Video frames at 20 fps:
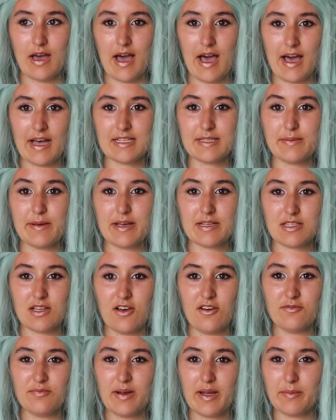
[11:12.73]
aspects
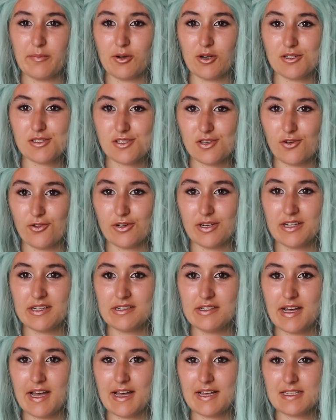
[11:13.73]
of my
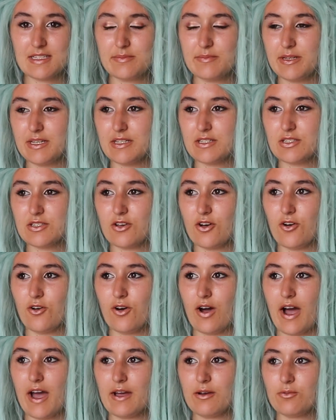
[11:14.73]
Mersona as me,
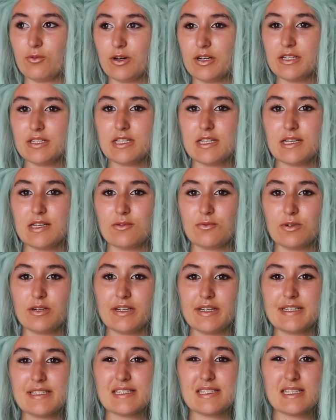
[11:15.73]
so I wanted to
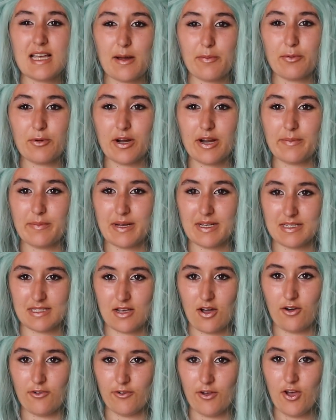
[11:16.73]
really separate
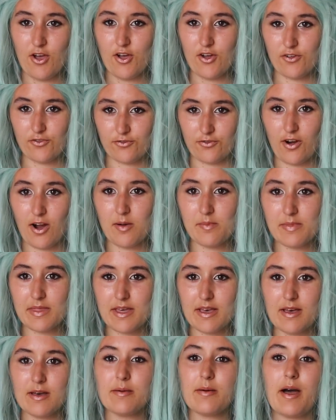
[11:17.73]
myself from
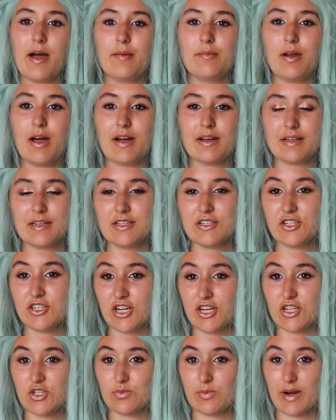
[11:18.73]
them. I'm not going to
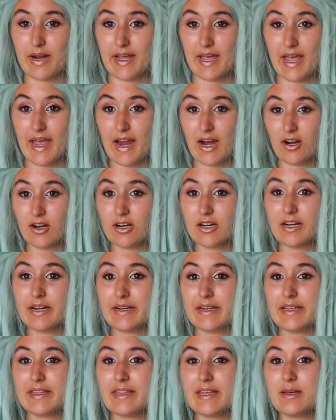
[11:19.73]
change my hair or
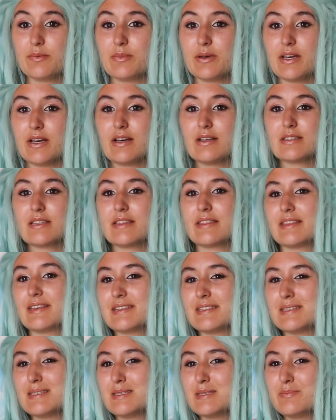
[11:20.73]
anything because
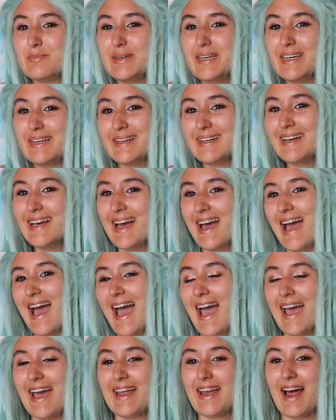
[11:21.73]
this is me
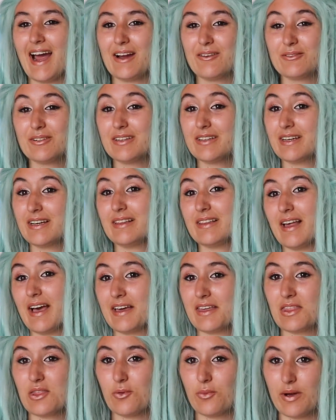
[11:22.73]
and I really
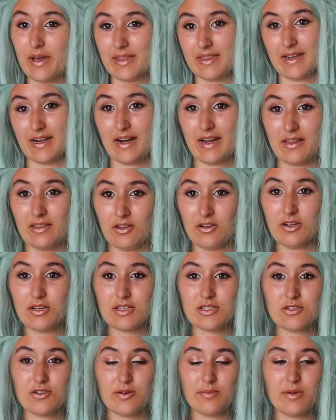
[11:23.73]
like the way that I
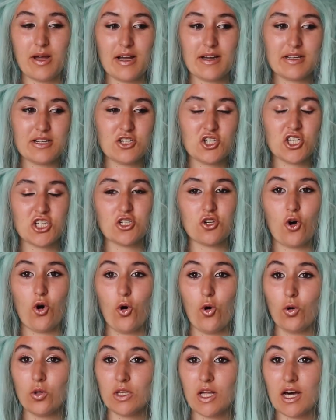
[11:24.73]
look, so I'm not going to change a
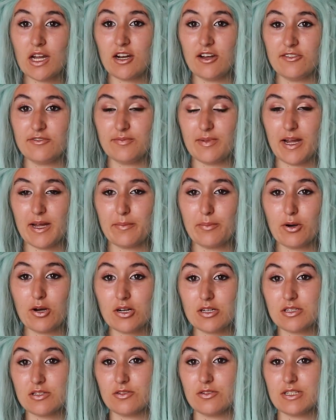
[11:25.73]
whole lot of my
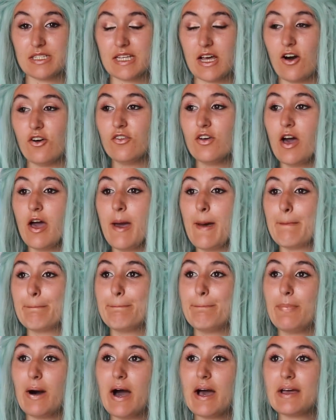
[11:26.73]
personal self,
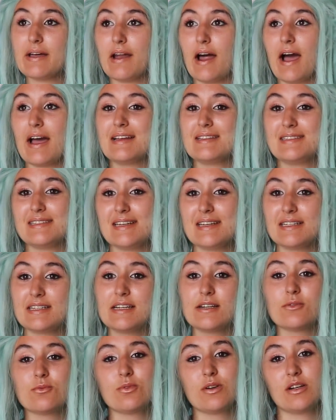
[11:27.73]
but I
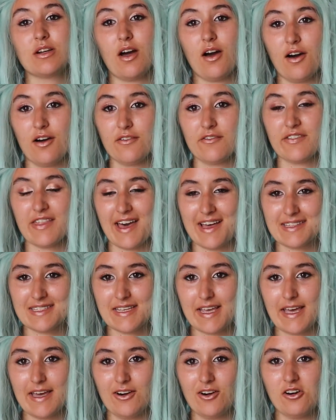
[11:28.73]
did get rid of that
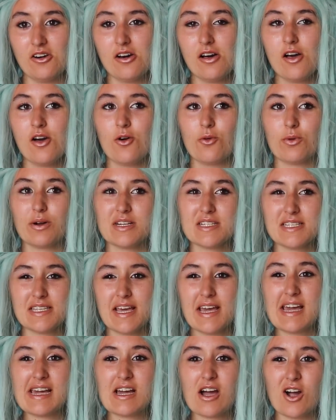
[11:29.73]
tail. When I
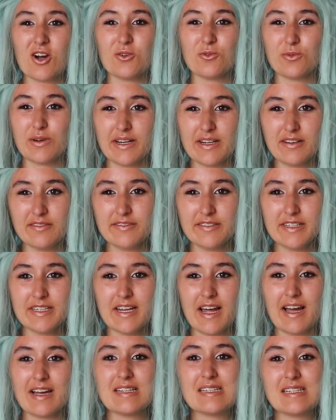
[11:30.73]
say I got rid of
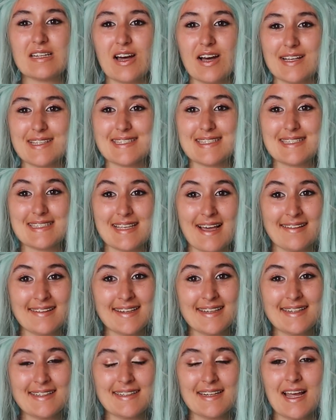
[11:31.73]
it, I did not
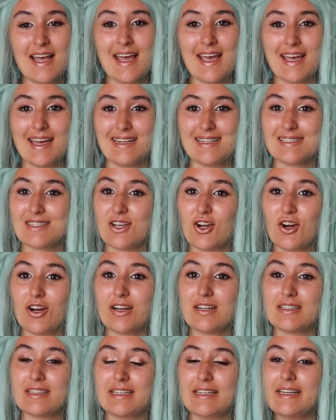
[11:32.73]
sell it. It is
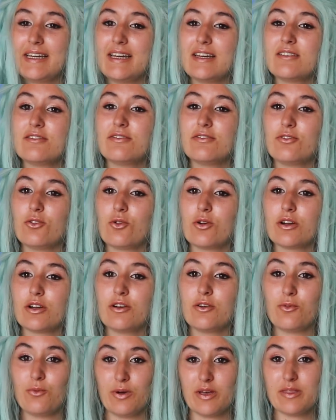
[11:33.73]
currently in
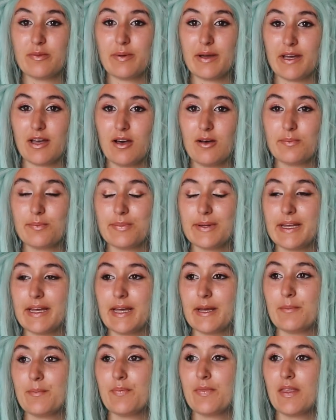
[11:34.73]
Florida with my
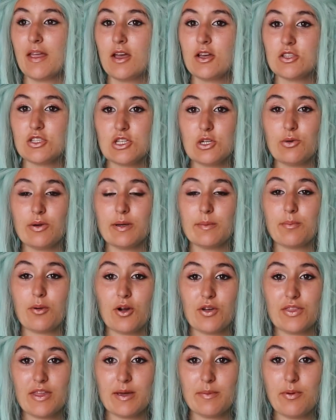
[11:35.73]
company doing
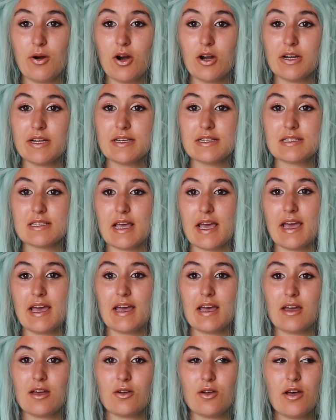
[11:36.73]
birthday parties,
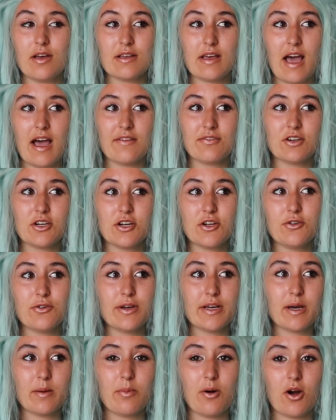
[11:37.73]
and after
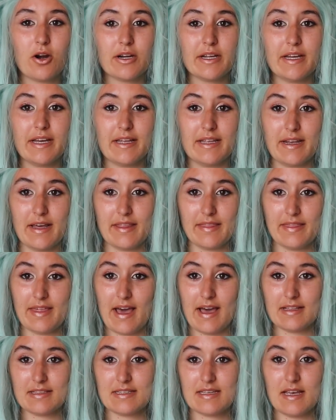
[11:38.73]
doing a party in
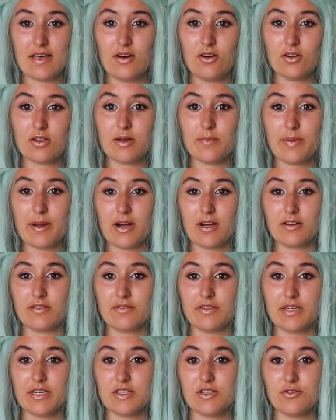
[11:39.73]
that tail
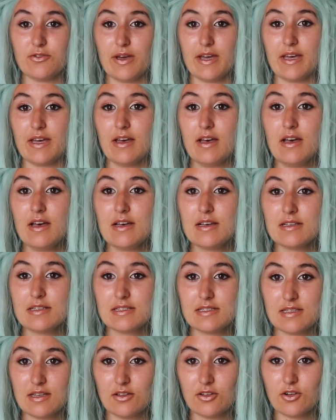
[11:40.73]
comparatively to a
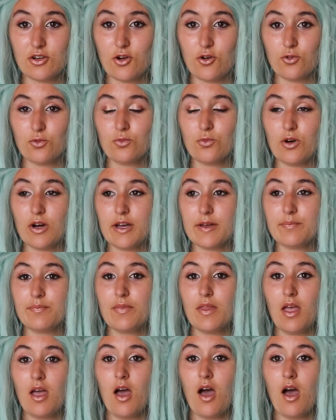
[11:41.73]
silicone one,